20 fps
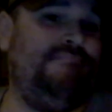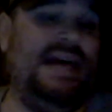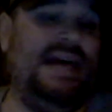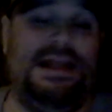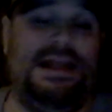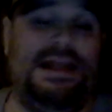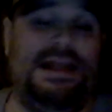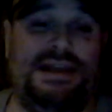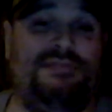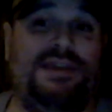
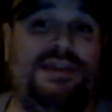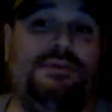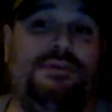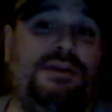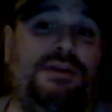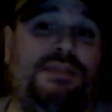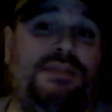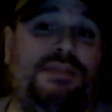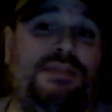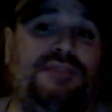And if he
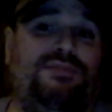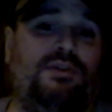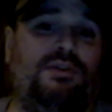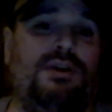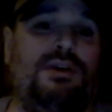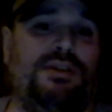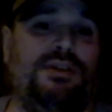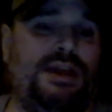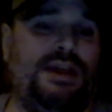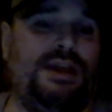would have beat
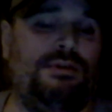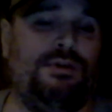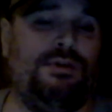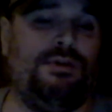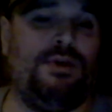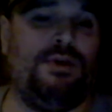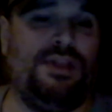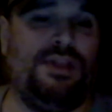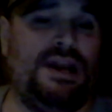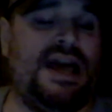Florida, they would have
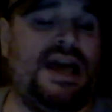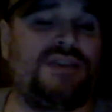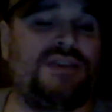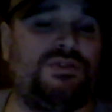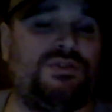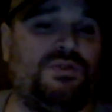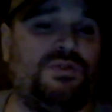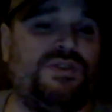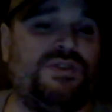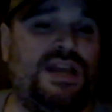won the
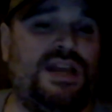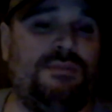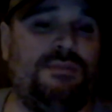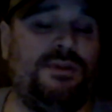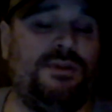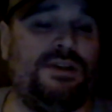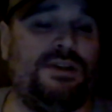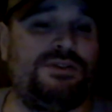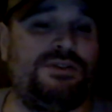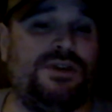national
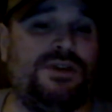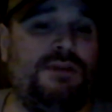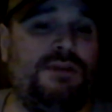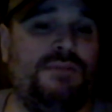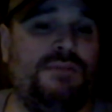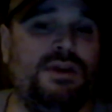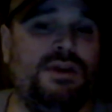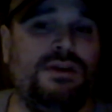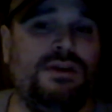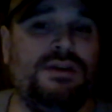championship.
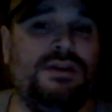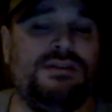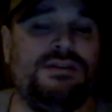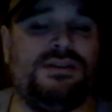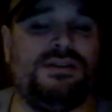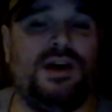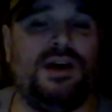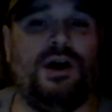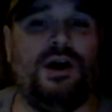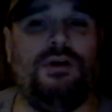
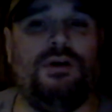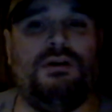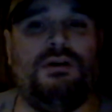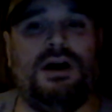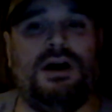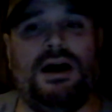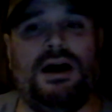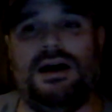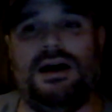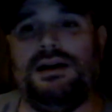So,
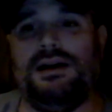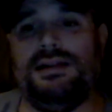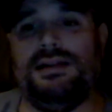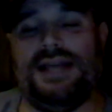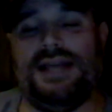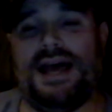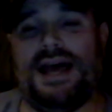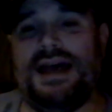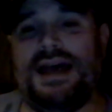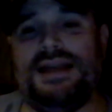
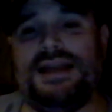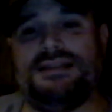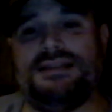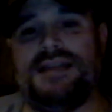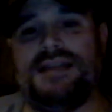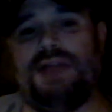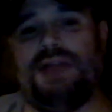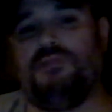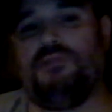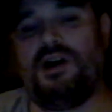
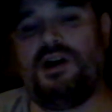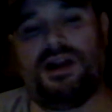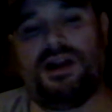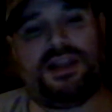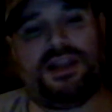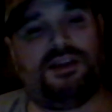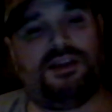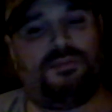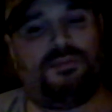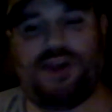it's
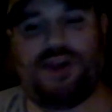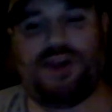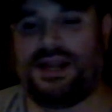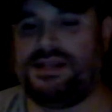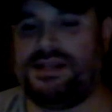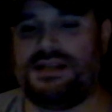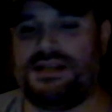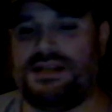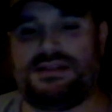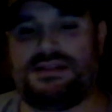ironic you're
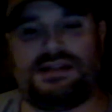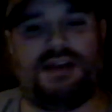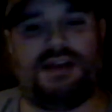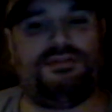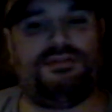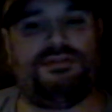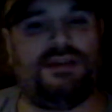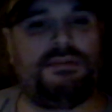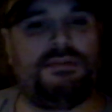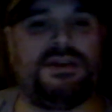bringing this
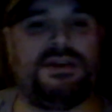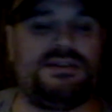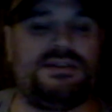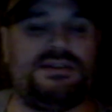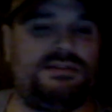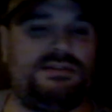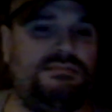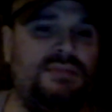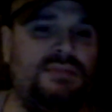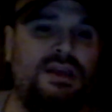stuff up
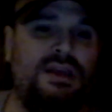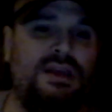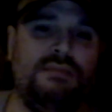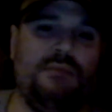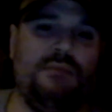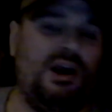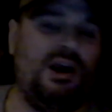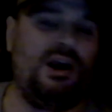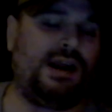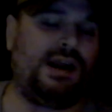because
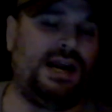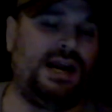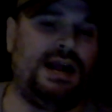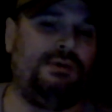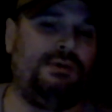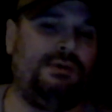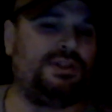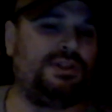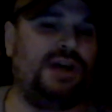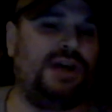Mark and
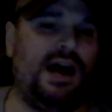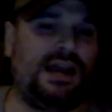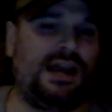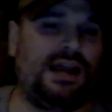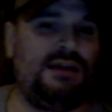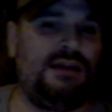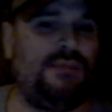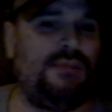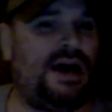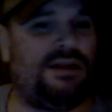I were
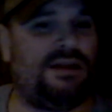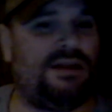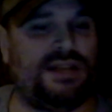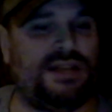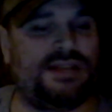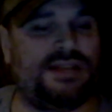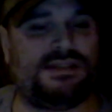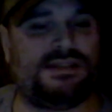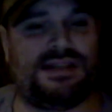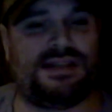talking about
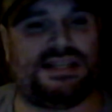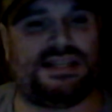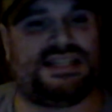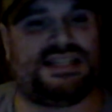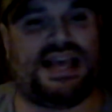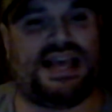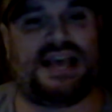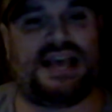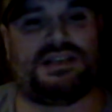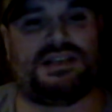this
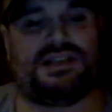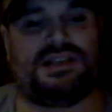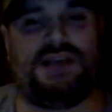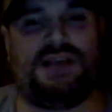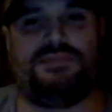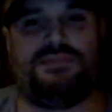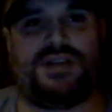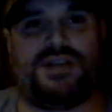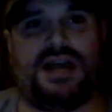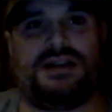exact
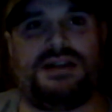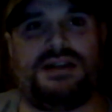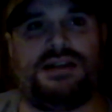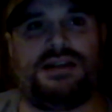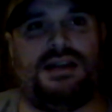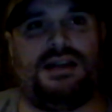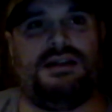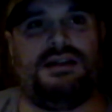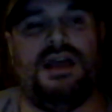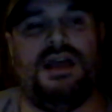subject,
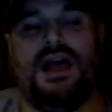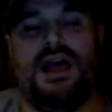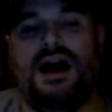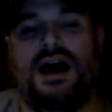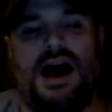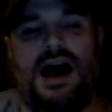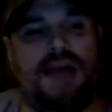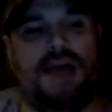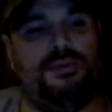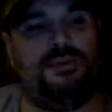and
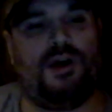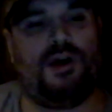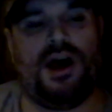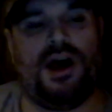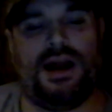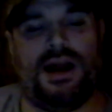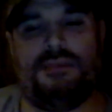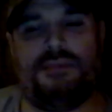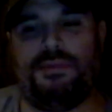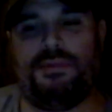I
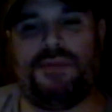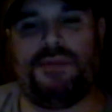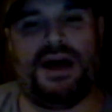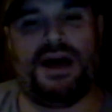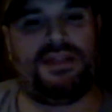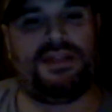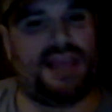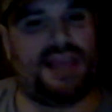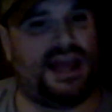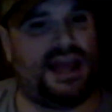brought up
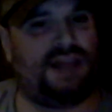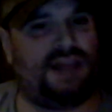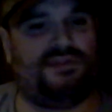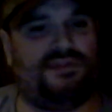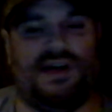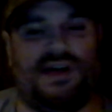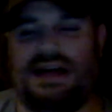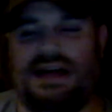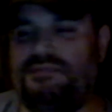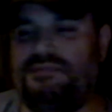about the
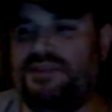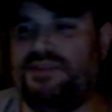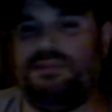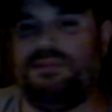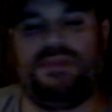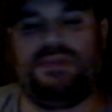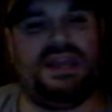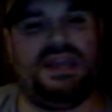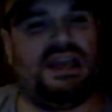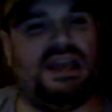NFL
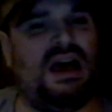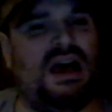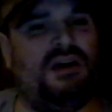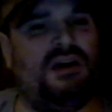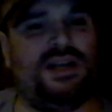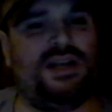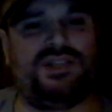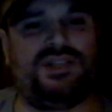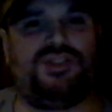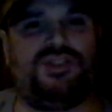MVP,
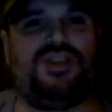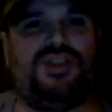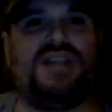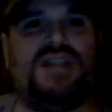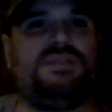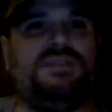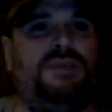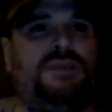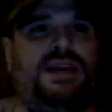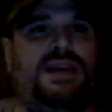how it's
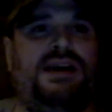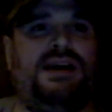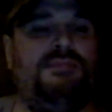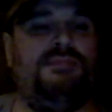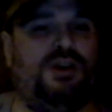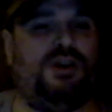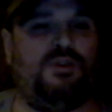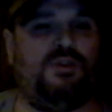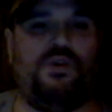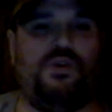just
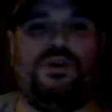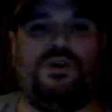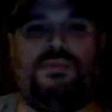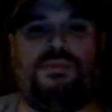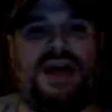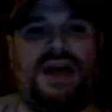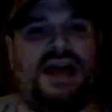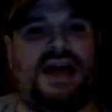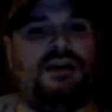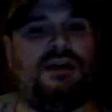become a
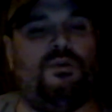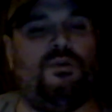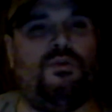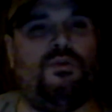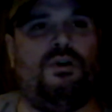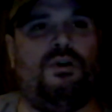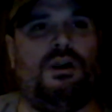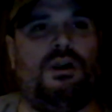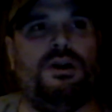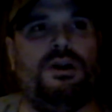quarterback
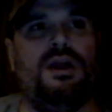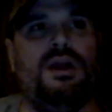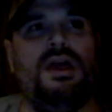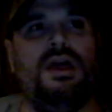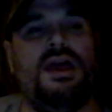award.